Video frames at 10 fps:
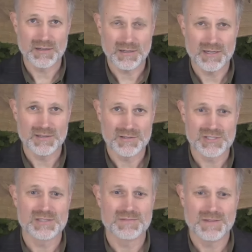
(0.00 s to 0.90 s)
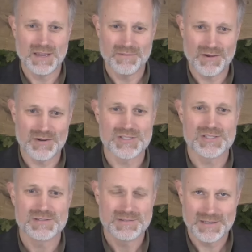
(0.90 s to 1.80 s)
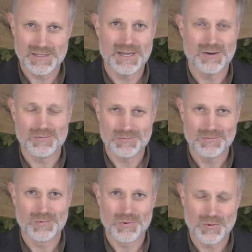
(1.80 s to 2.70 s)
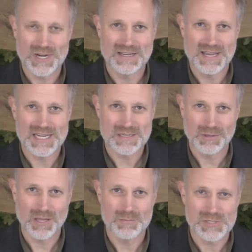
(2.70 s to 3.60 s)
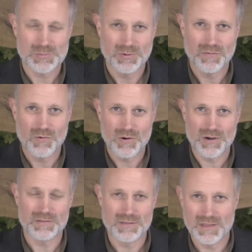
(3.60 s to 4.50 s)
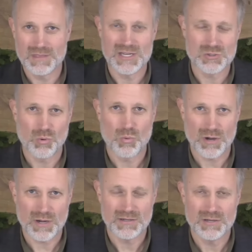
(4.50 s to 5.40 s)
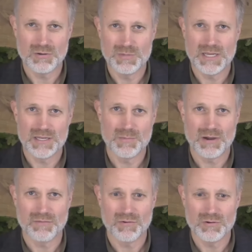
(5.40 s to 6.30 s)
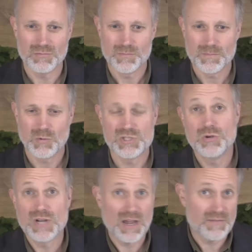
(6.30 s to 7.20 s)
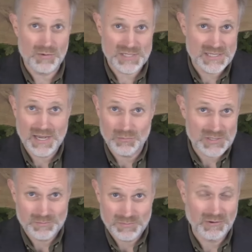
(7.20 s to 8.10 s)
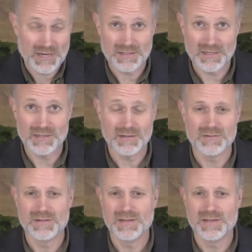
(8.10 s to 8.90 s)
on is, hey, folks, we're going to take some lumps before the things we're working to begin to bear fruit, which you and I have always said was the right thing to do.